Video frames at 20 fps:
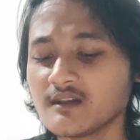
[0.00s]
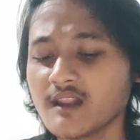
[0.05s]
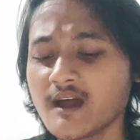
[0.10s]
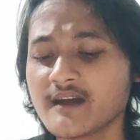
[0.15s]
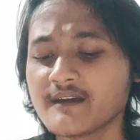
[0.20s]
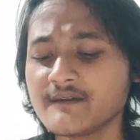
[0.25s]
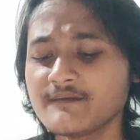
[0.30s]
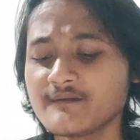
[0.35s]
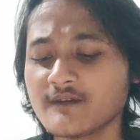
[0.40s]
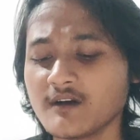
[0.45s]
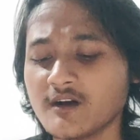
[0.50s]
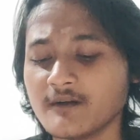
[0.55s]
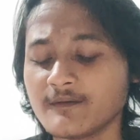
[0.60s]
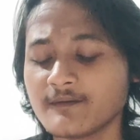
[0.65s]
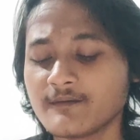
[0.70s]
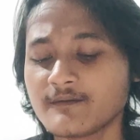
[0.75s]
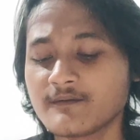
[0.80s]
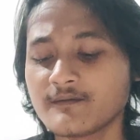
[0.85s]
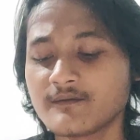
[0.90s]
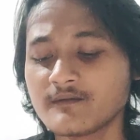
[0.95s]
life
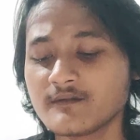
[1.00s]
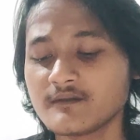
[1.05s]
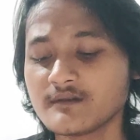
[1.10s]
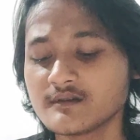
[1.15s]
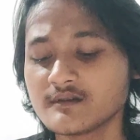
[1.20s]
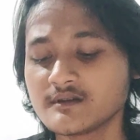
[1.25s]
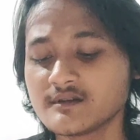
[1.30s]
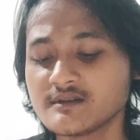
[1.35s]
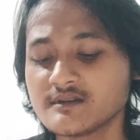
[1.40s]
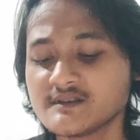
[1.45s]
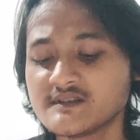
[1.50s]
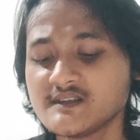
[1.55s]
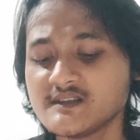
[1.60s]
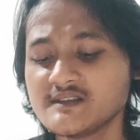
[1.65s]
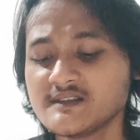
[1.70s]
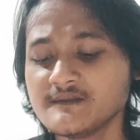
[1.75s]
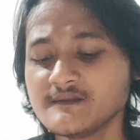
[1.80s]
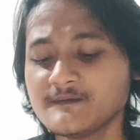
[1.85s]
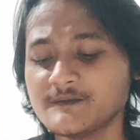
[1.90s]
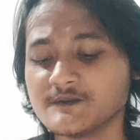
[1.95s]
of
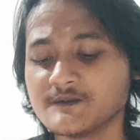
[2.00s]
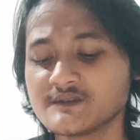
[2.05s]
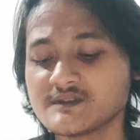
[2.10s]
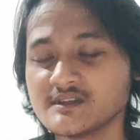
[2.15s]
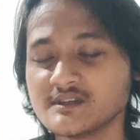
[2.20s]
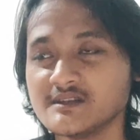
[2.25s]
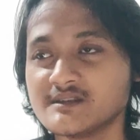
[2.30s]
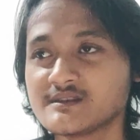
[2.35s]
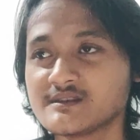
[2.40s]
Sisyphus